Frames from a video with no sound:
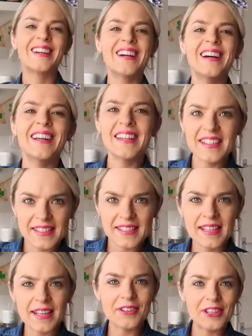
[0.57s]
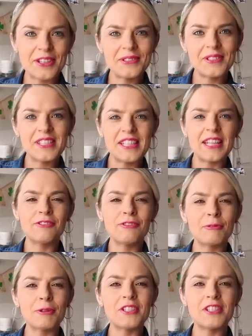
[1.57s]
Hi guys, how are you? It's Gina
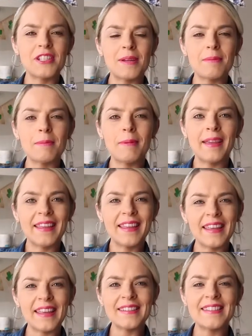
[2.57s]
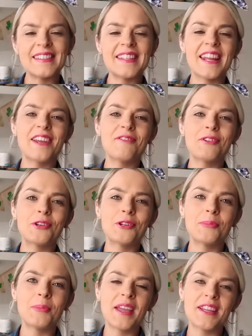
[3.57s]
from Kitchen Table Baking again. Today we're going
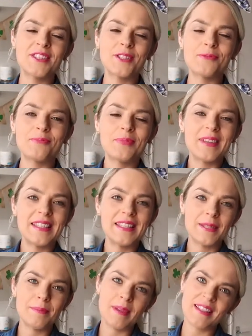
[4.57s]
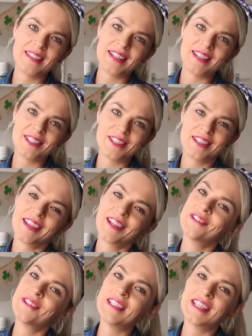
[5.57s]
to make some easy pizzas that
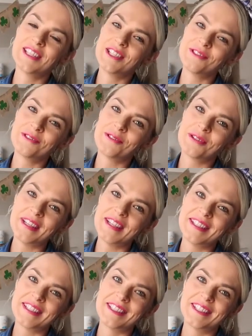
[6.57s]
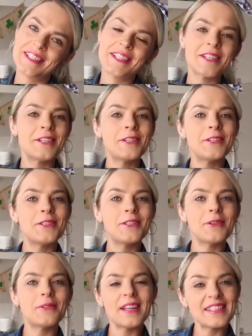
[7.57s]
only take 2 ingredients.
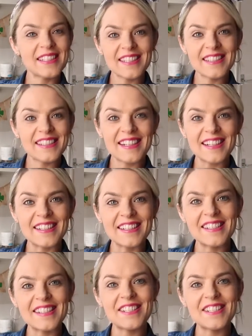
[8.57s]
So let's get started.